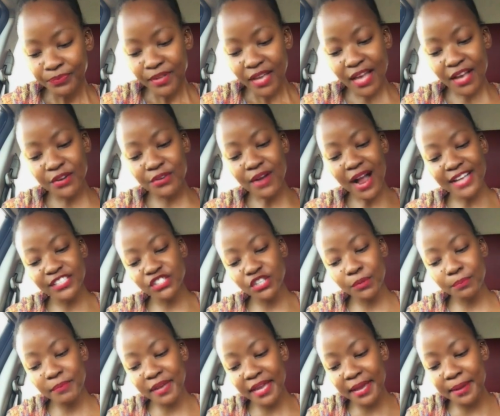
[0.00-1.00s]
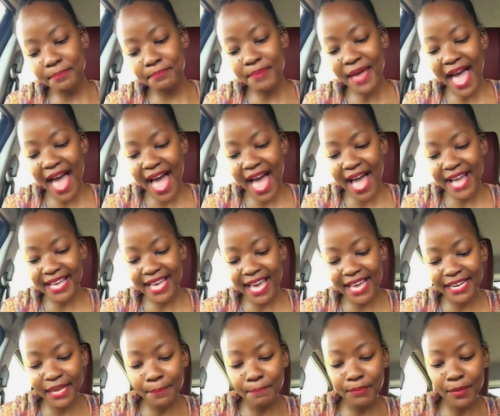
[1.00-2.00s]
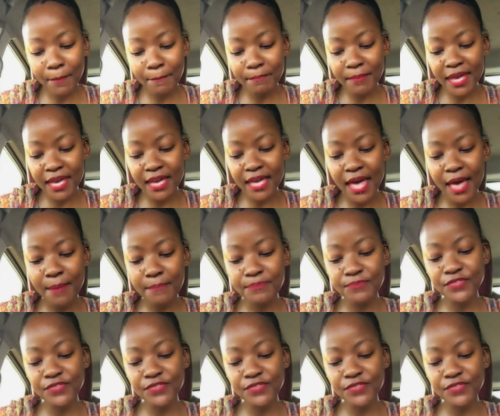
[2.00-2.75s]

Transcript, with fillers: Uh, Christ took me back and he put me up